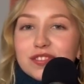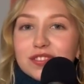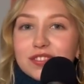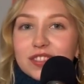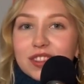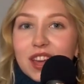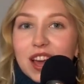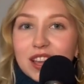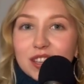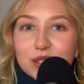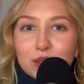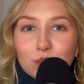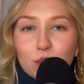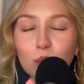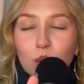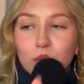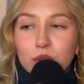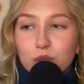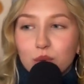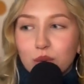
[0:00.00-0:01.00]
that's
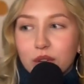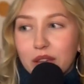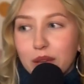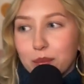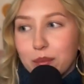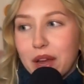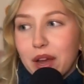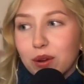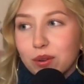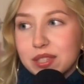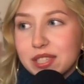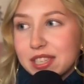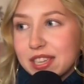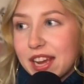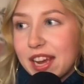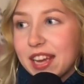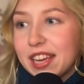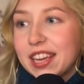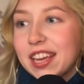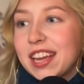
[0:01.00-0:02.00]
what we're talking about
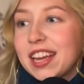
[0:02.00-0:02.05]
today.